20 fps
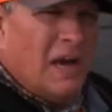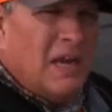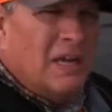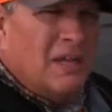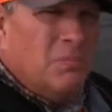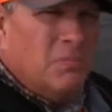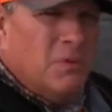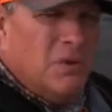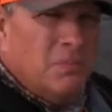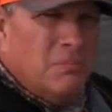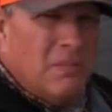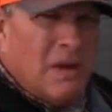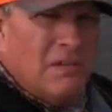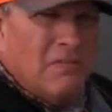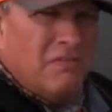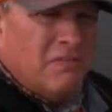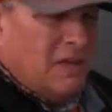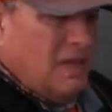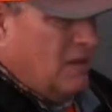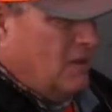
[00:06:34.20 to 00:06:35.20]
I can put my
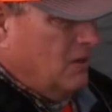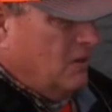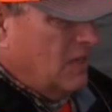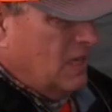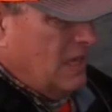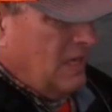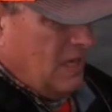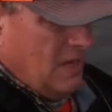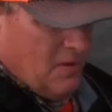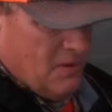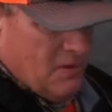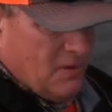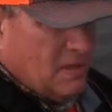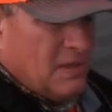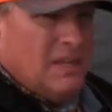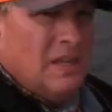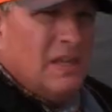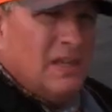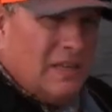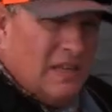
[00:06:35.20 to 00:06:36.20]
finger here.
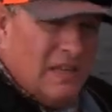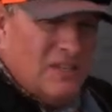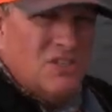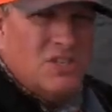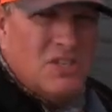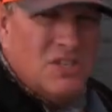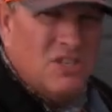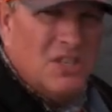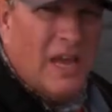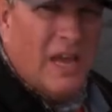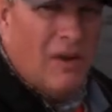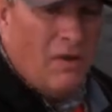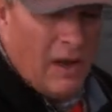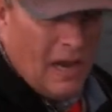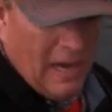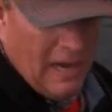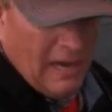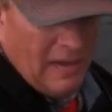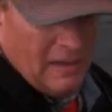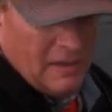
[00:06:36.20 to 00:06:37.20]
That's just how
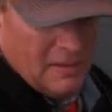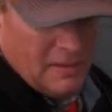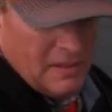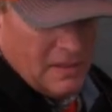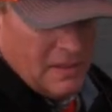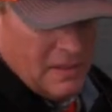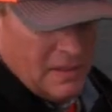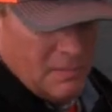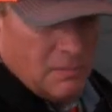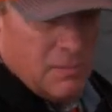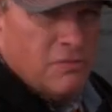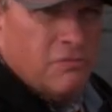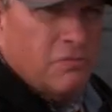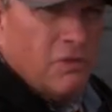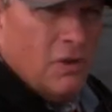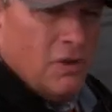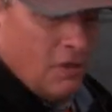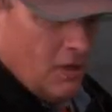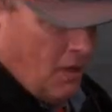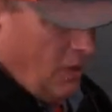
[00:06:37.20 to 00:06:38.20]
I
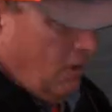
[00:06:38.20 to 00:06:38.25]
prefer to